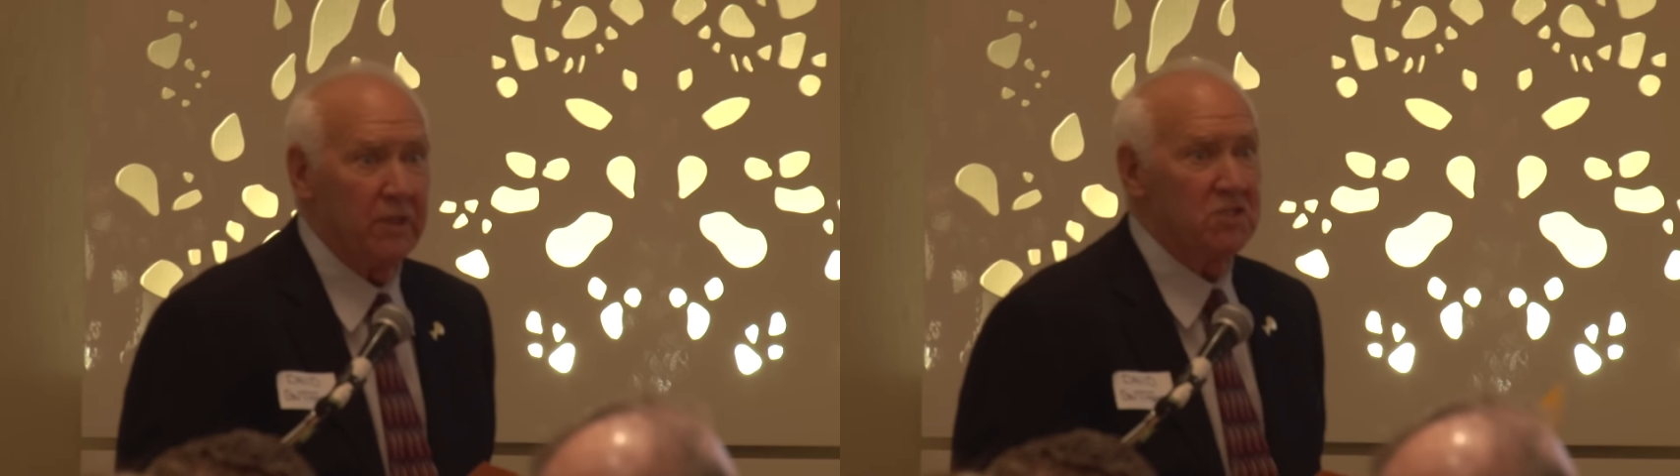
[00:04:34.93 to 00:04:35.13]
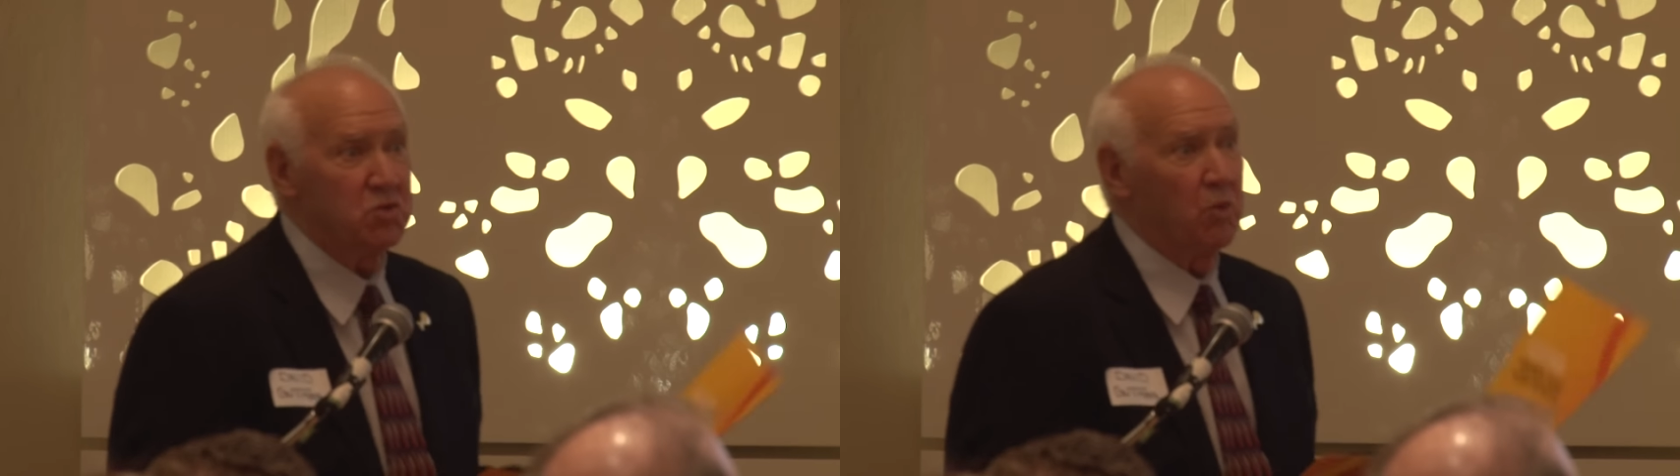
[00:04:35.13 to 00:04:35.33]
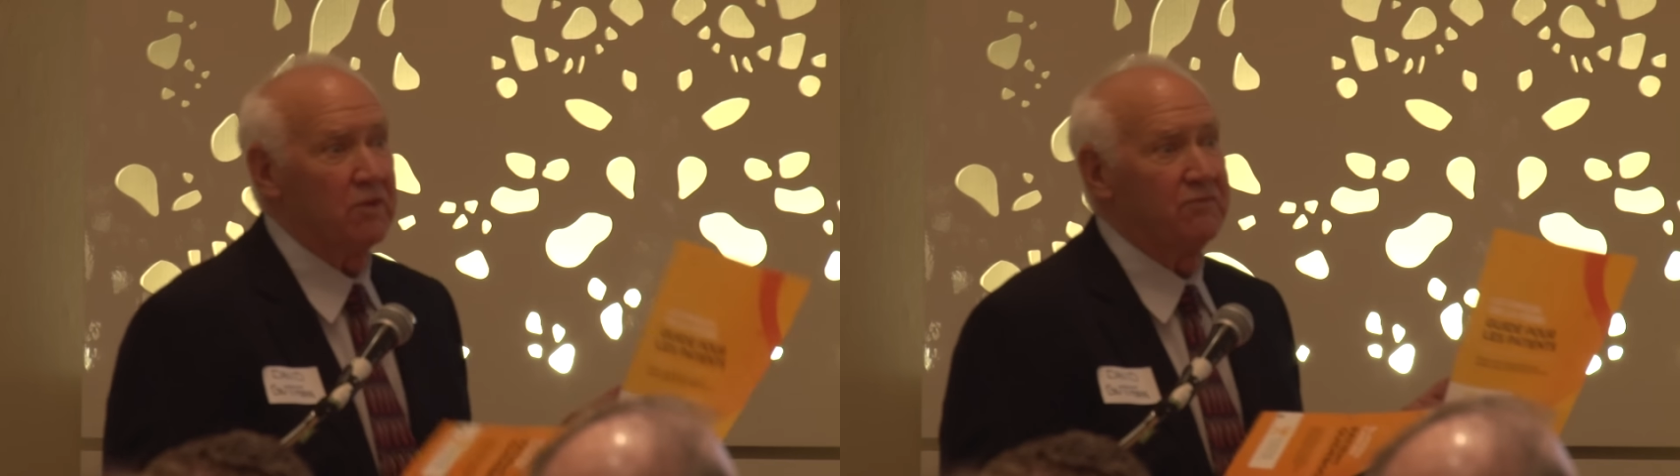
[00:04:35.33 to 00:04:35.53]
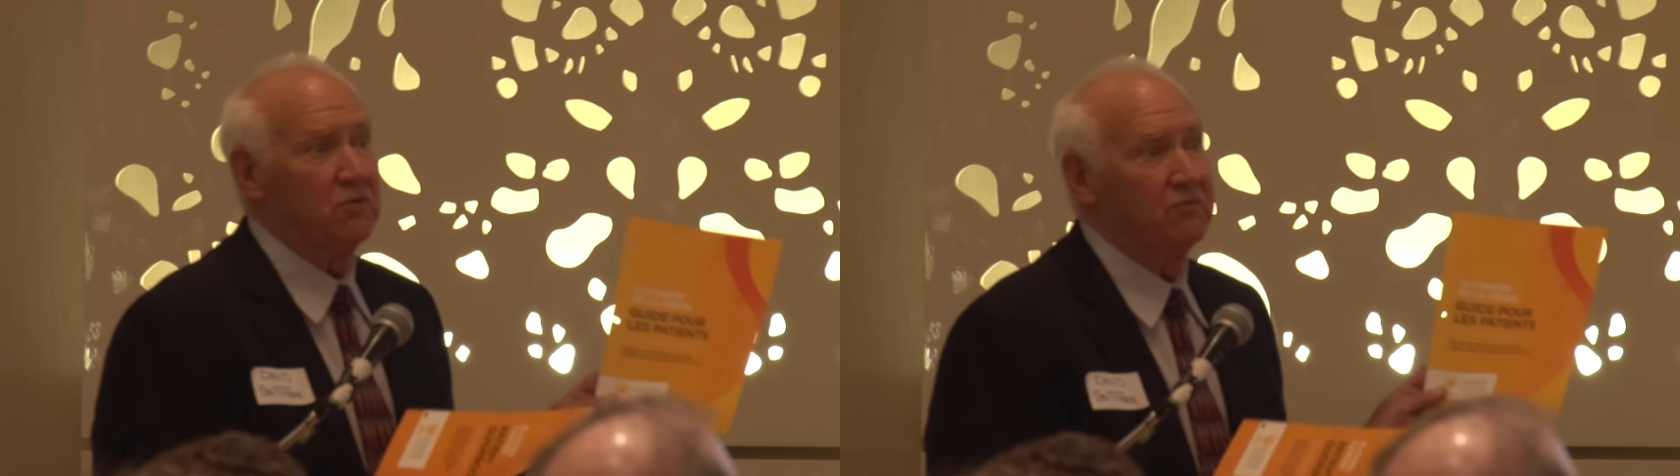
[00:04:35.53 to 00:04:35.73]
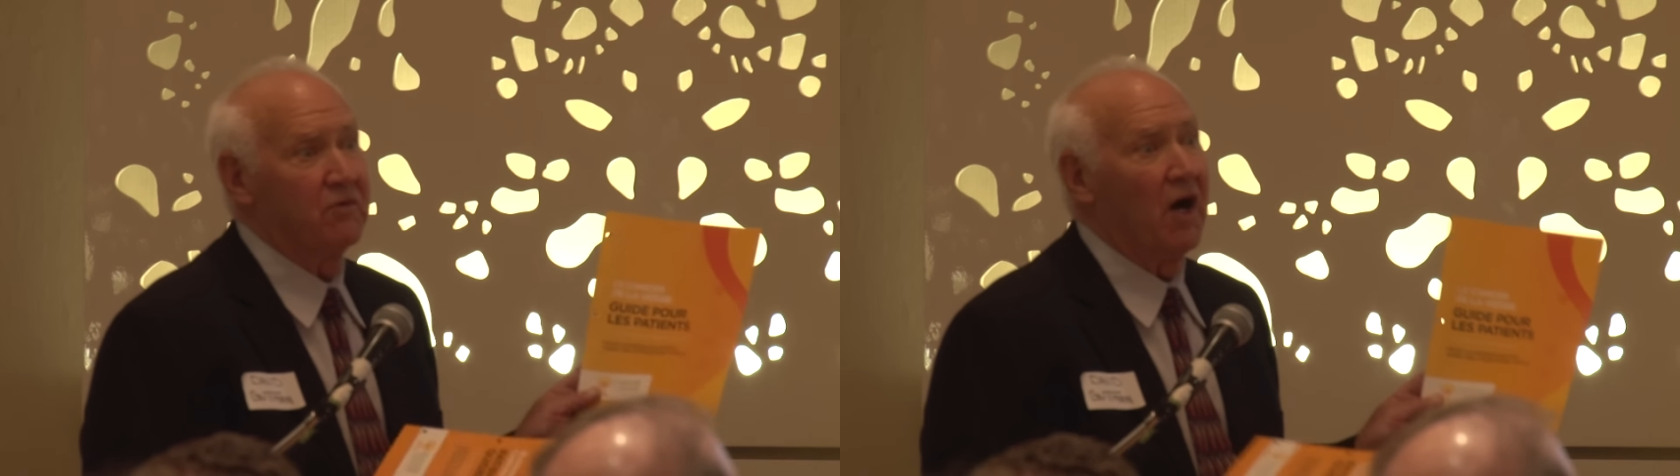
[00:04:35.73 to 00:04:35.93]
each one of
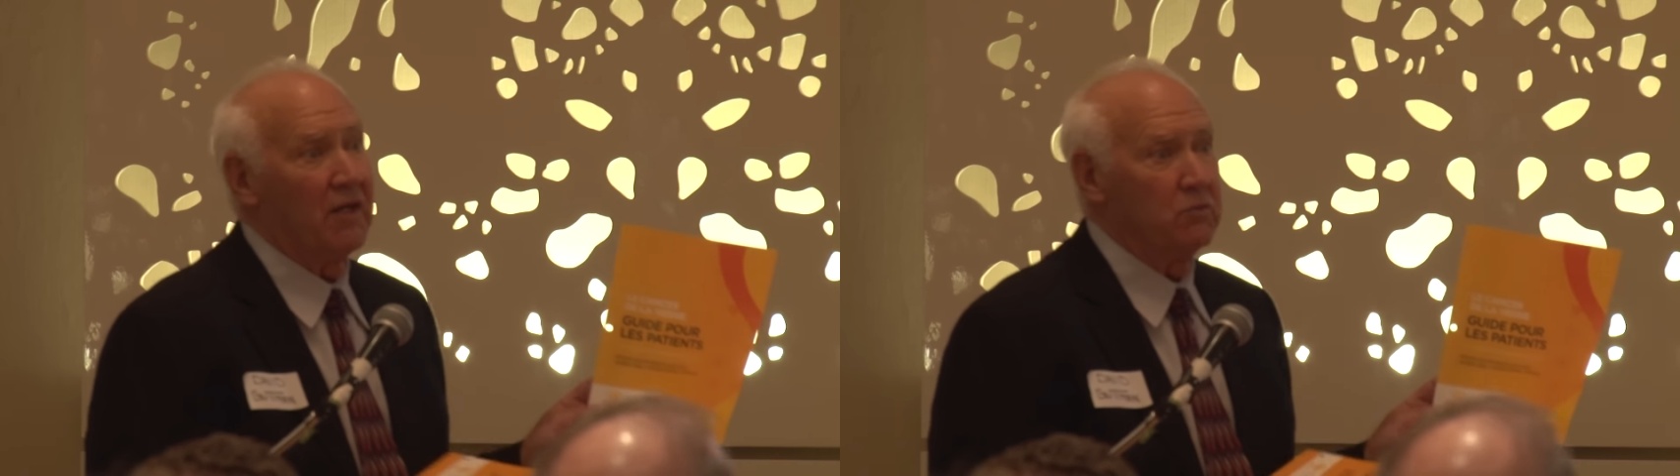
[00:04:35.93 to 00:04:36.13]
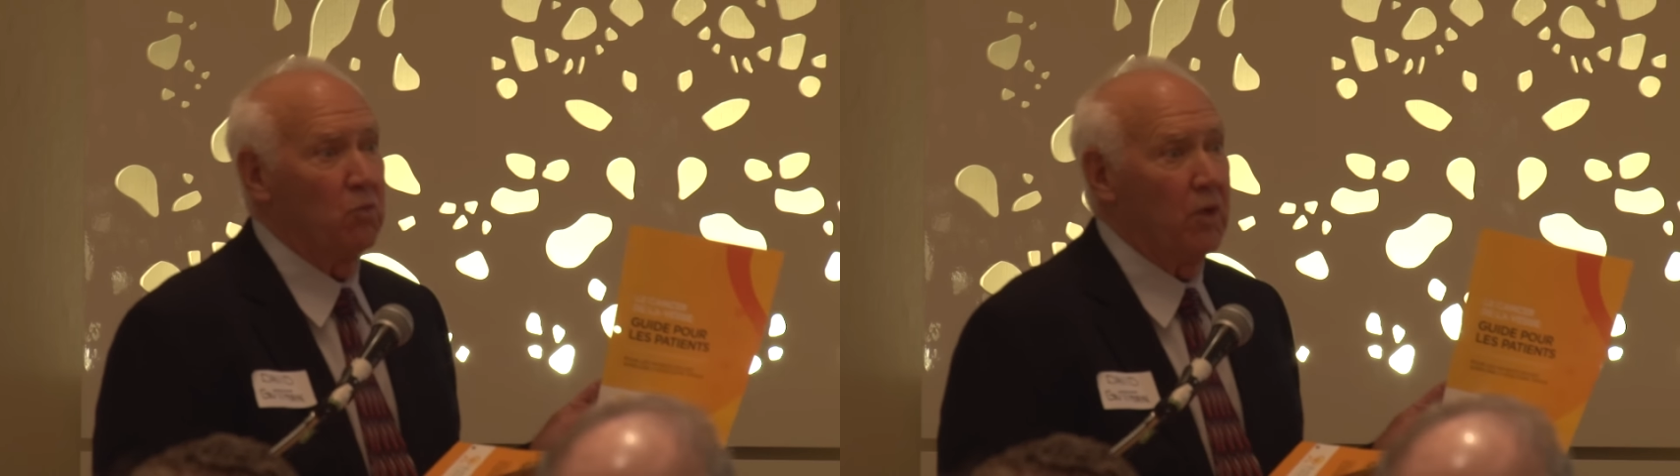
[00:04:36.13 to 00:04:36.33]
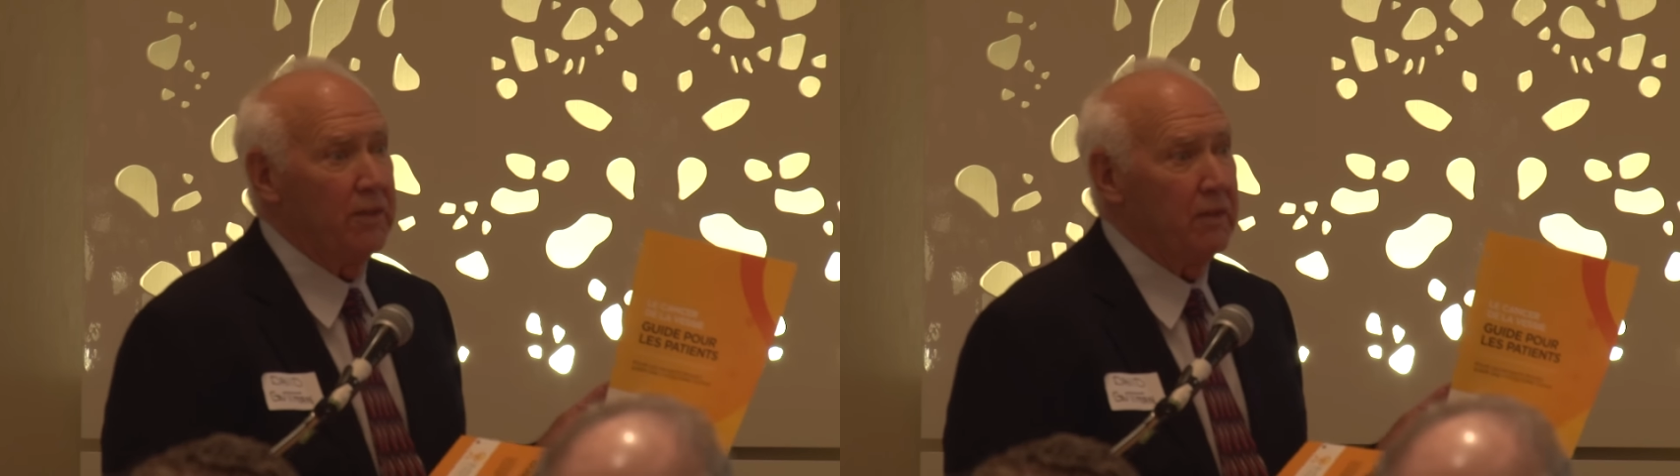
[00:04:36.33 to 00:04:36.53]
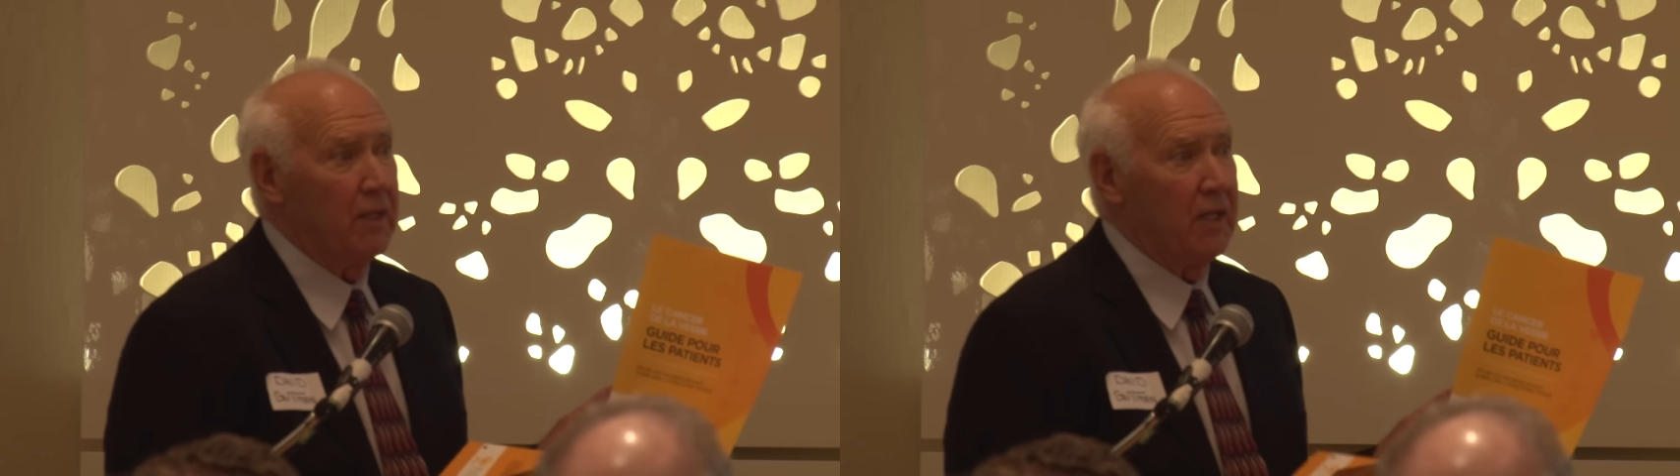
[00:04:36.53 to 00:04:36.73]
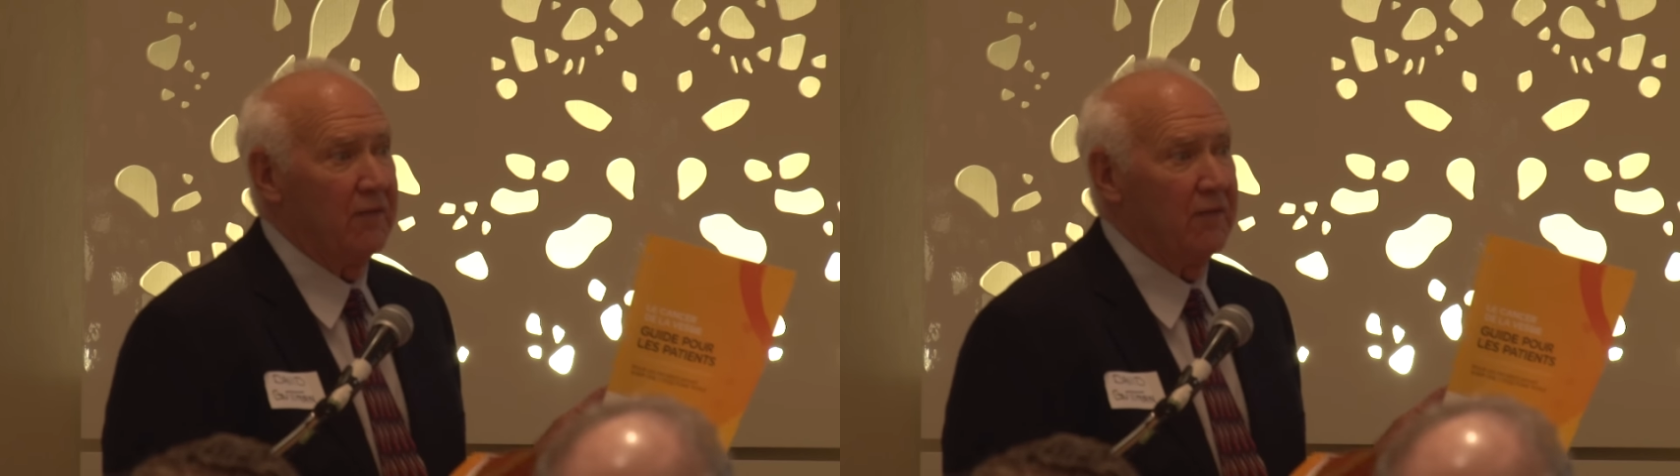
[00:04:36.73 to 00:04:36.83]
you have gotten one.